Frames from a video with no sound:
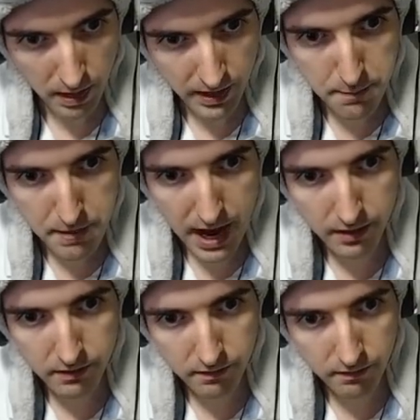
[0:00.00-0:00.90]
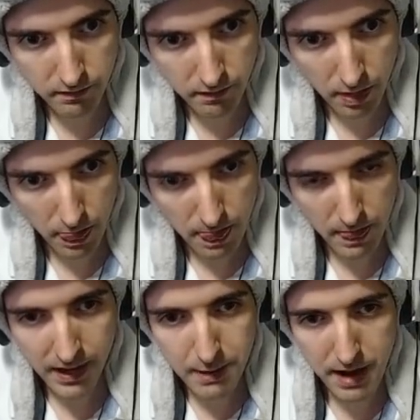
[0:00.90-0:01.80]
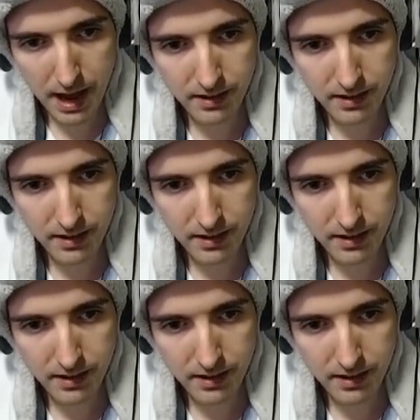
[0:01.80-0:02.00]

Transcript: He mad. He mad.